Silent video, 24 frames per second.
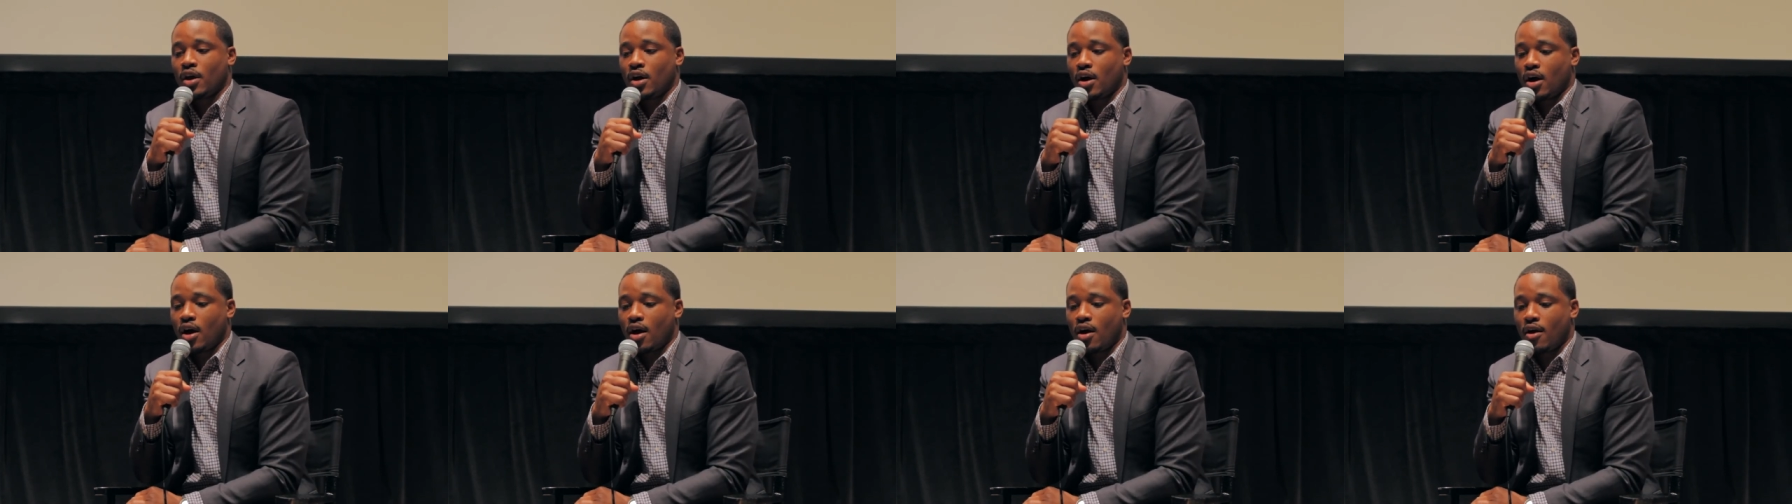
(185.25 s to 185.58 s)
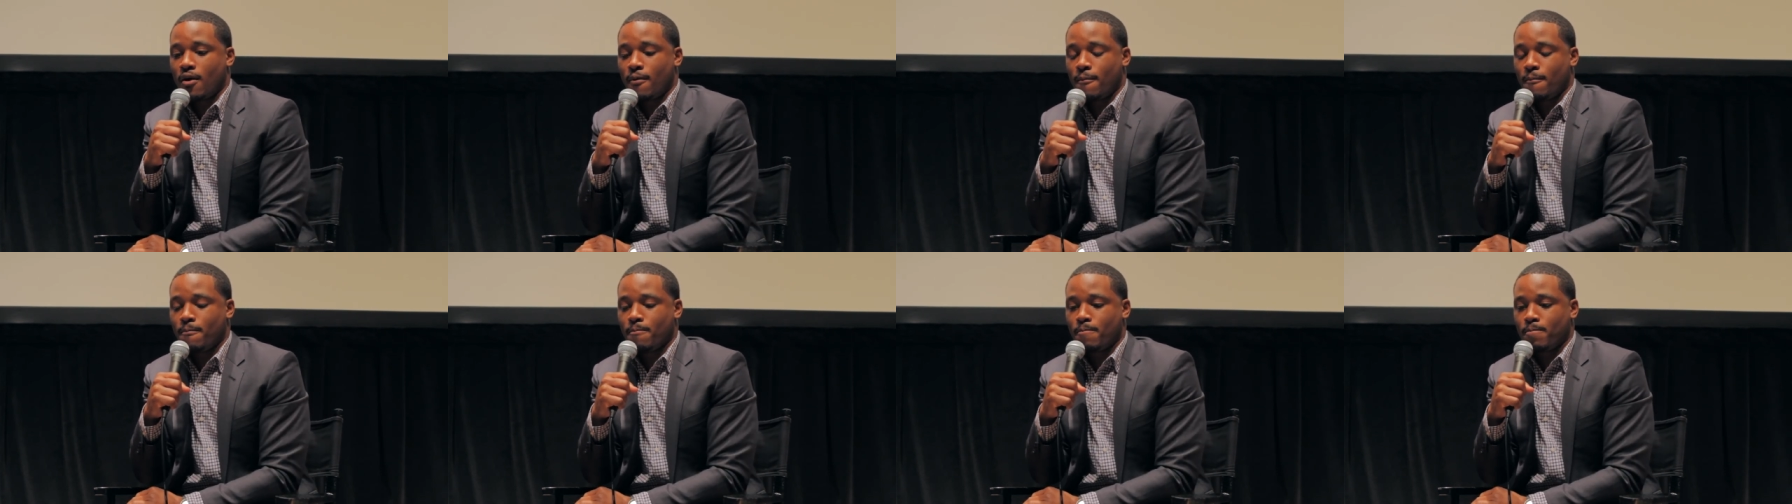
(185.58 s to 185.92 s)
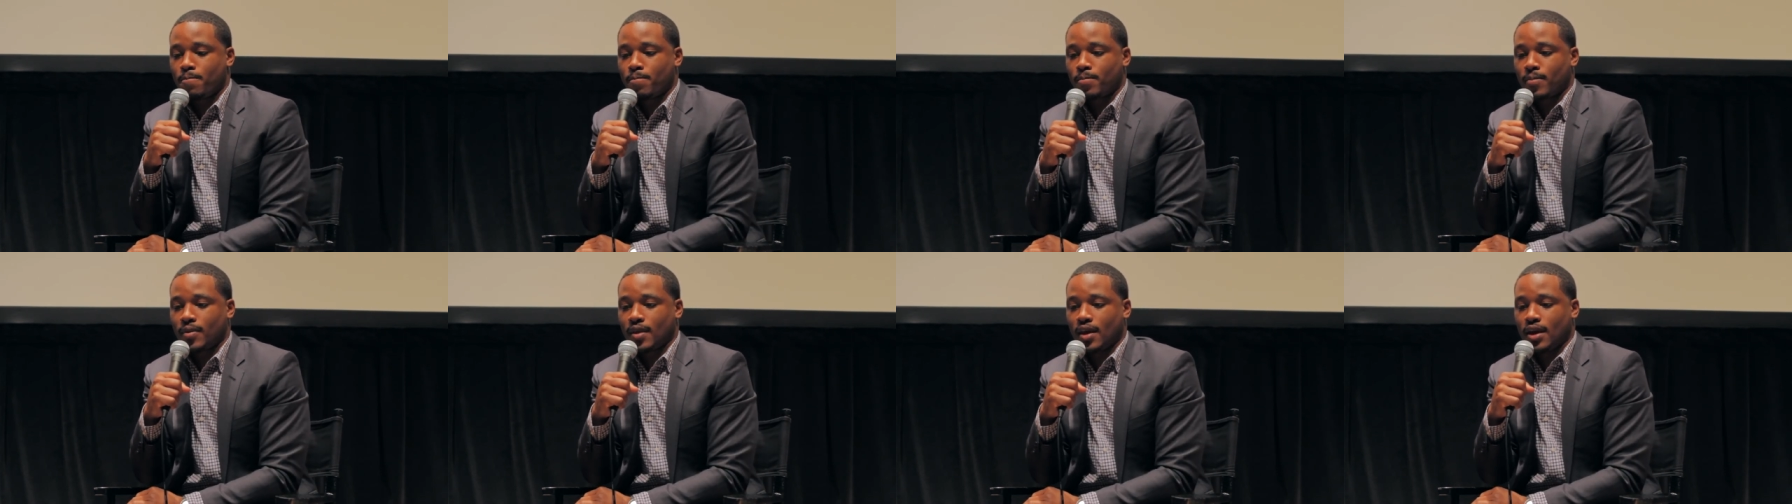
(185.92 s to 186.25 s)
Um,
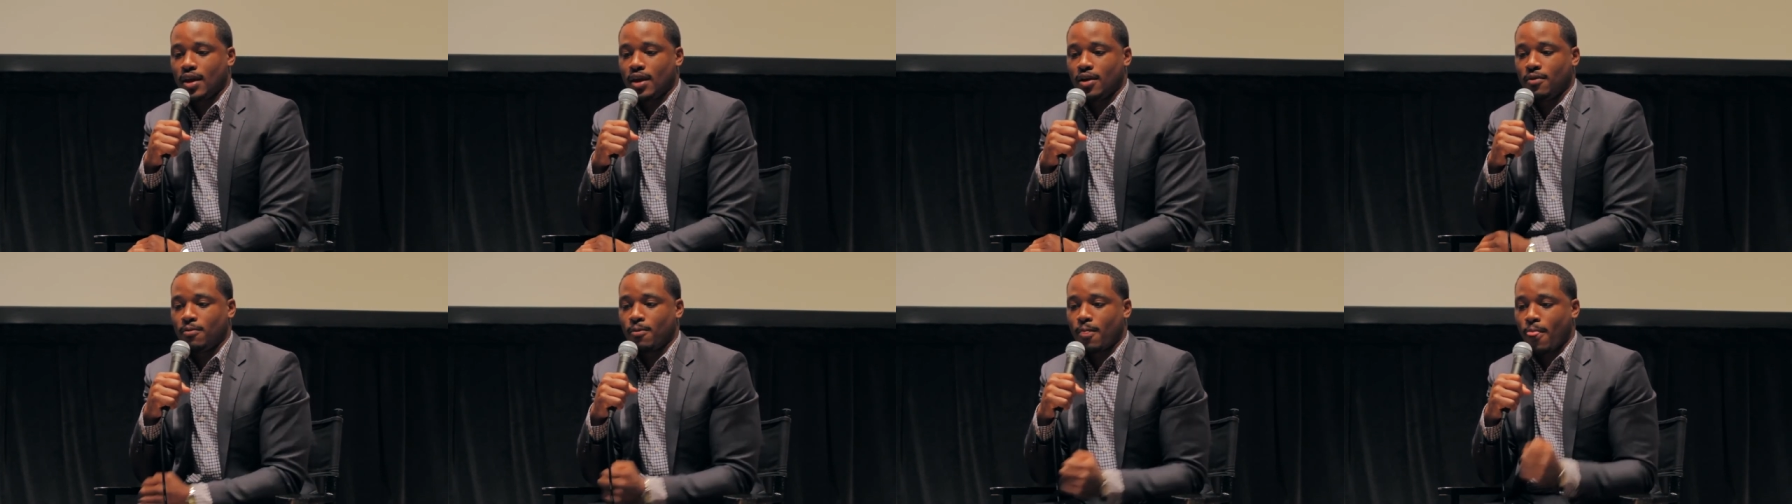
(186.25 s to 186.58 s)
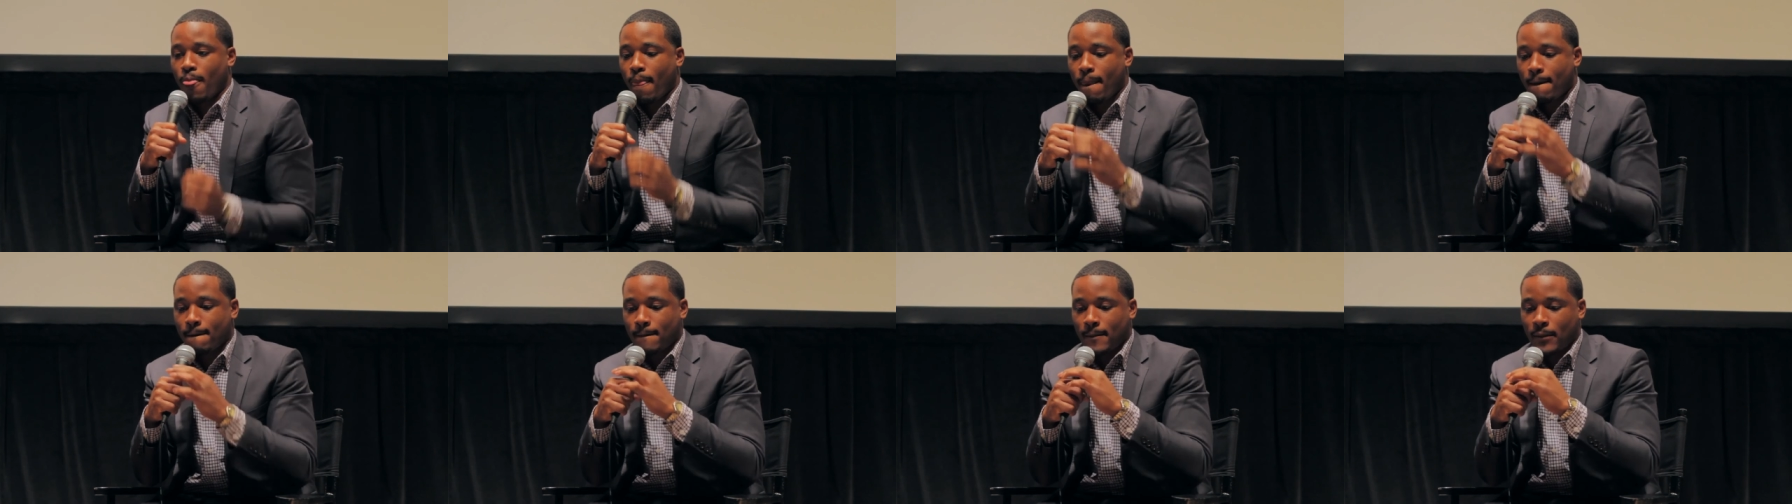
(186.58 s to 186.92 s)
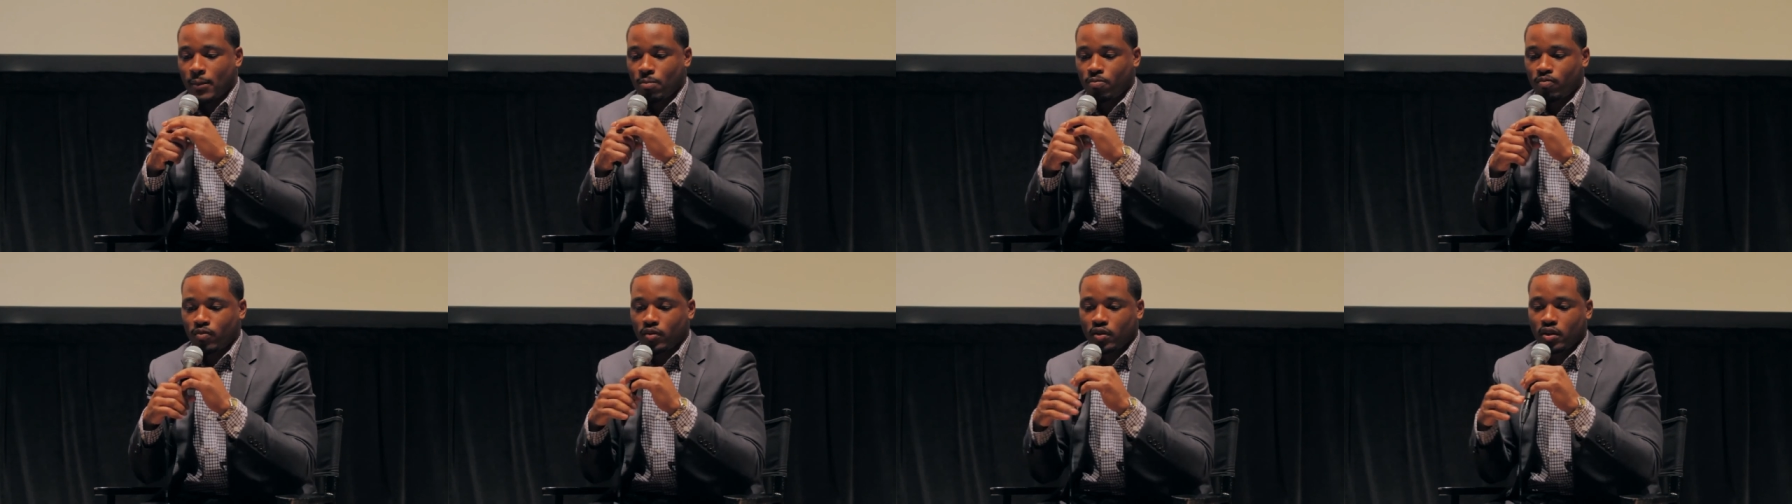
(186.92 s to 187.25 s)
and
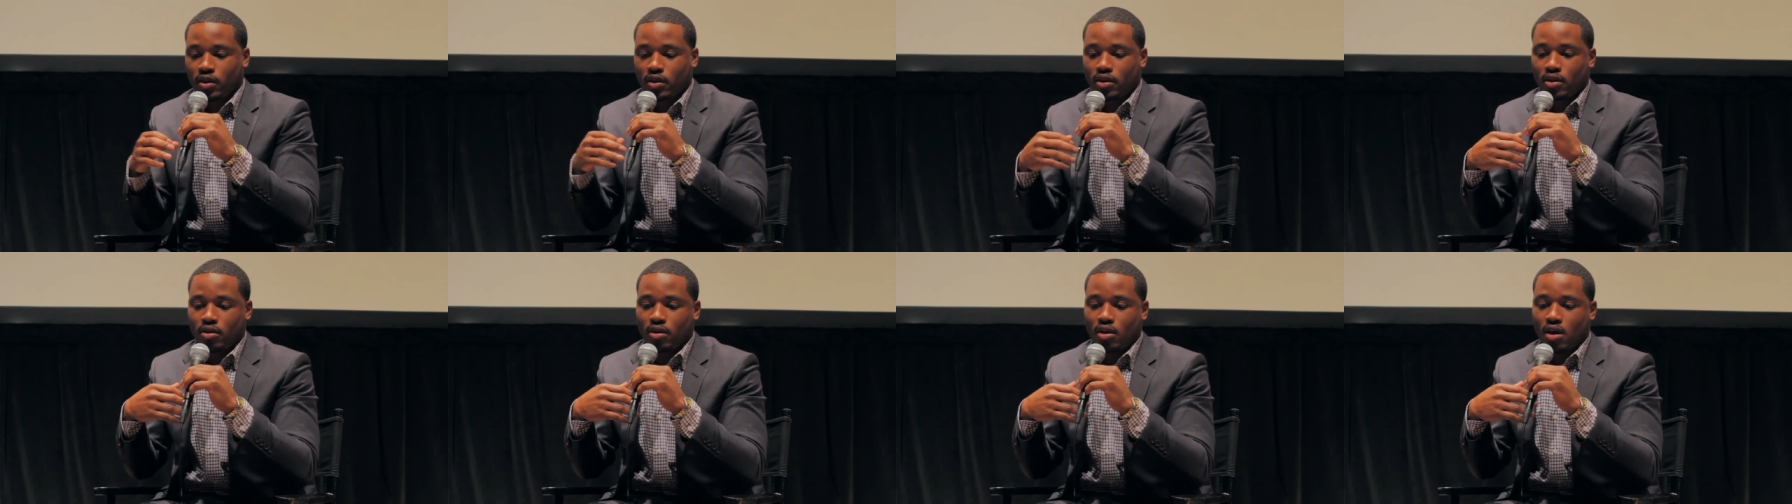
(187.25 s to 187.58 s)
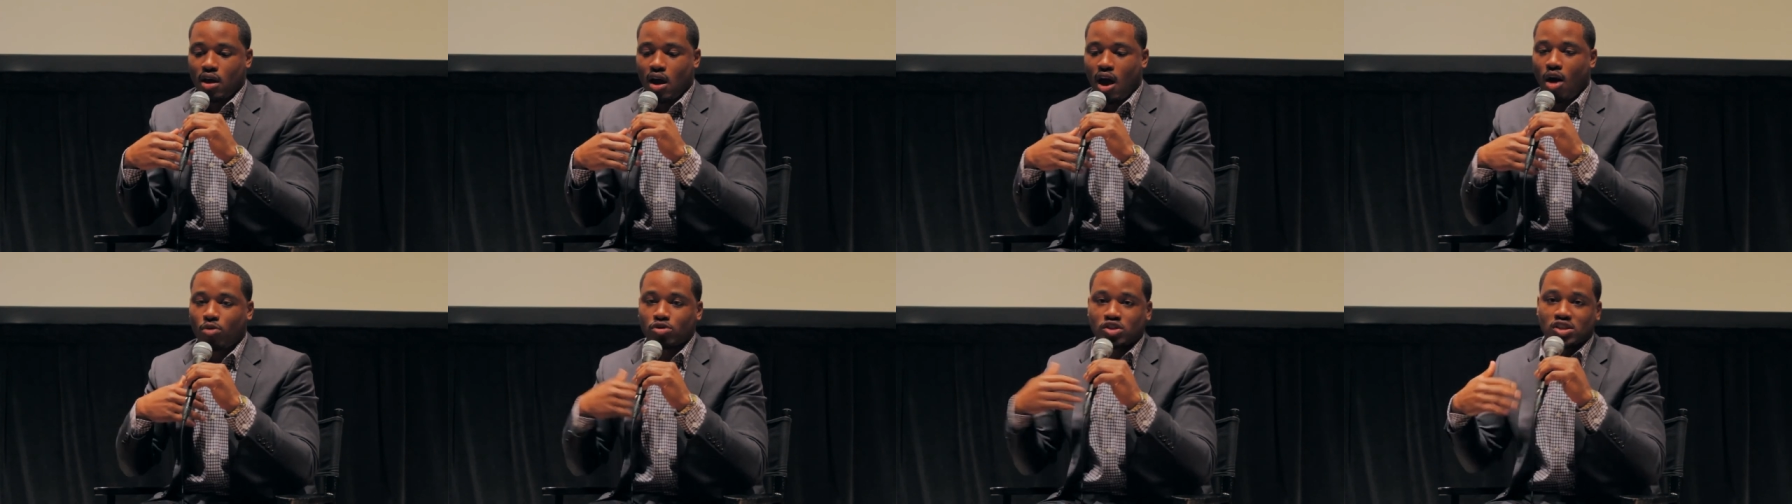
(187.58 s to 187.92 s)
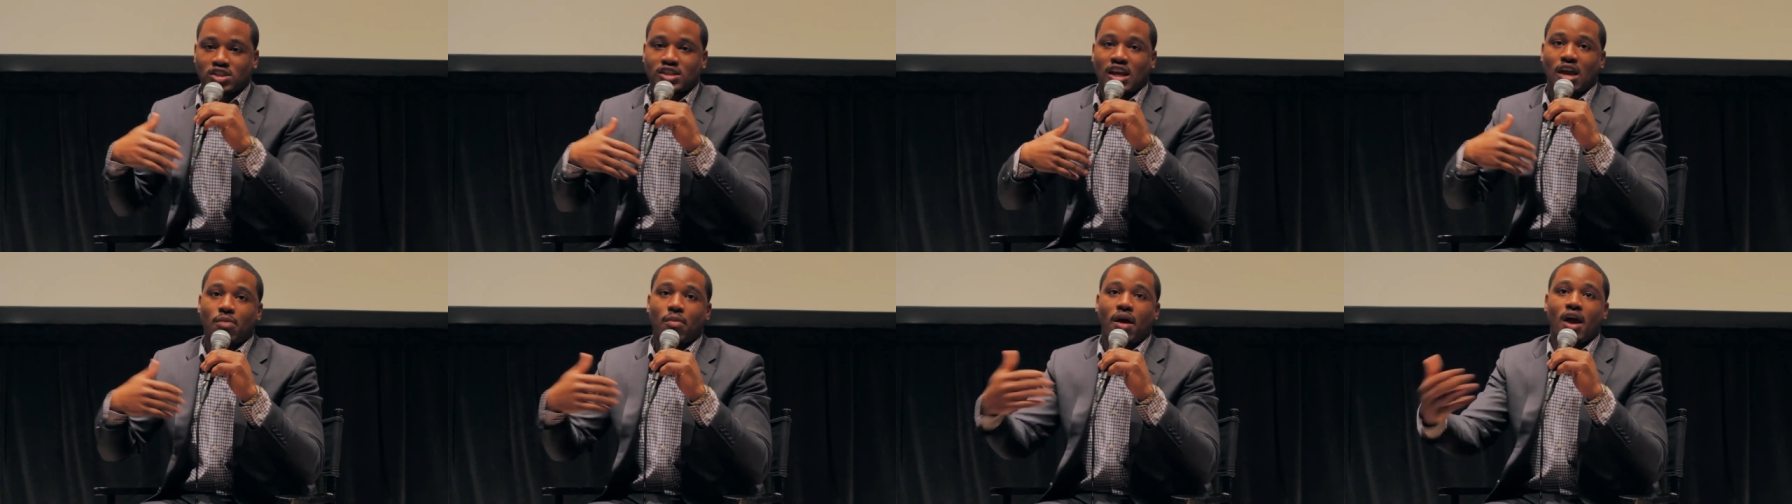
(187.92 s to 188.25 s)
I was the
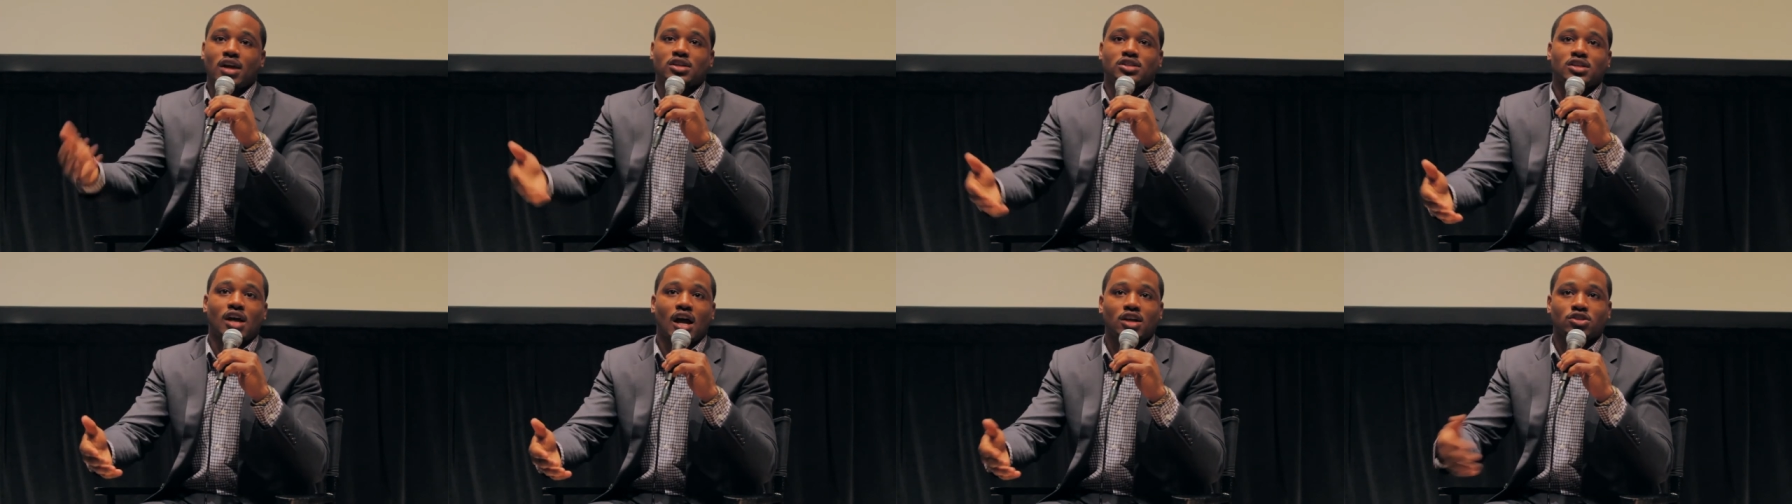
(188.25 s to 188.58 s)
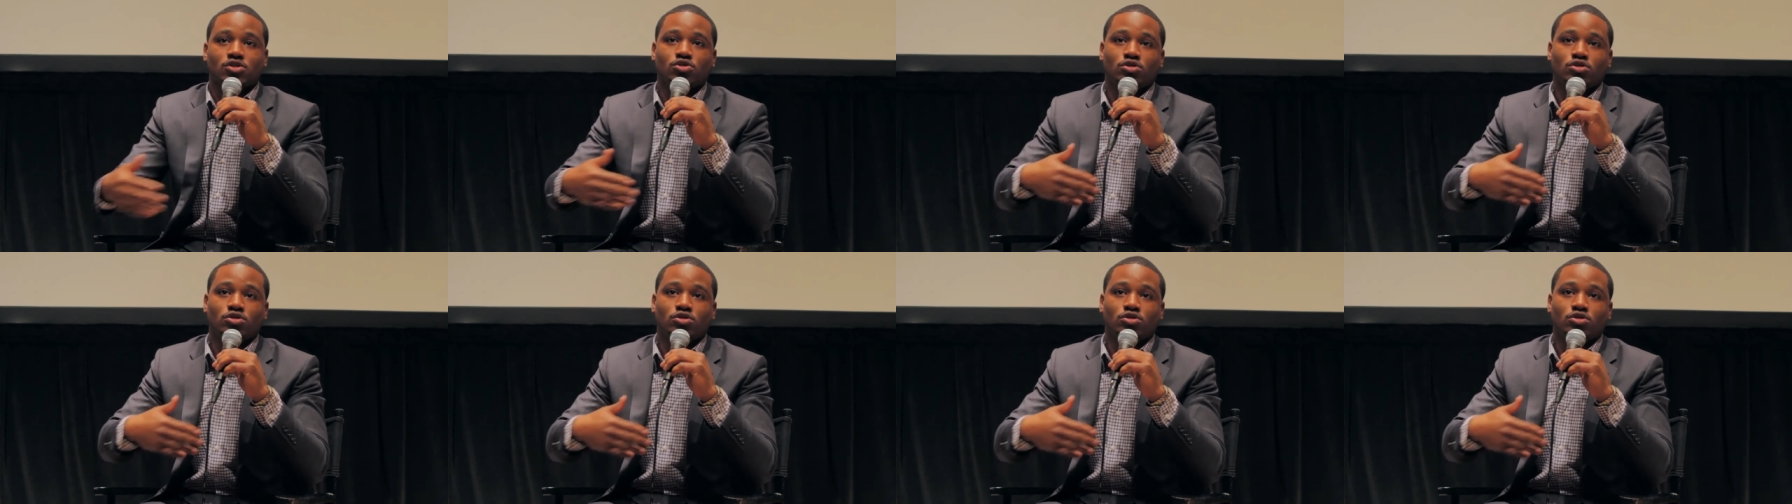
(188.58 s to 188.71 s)
same age as Oscar.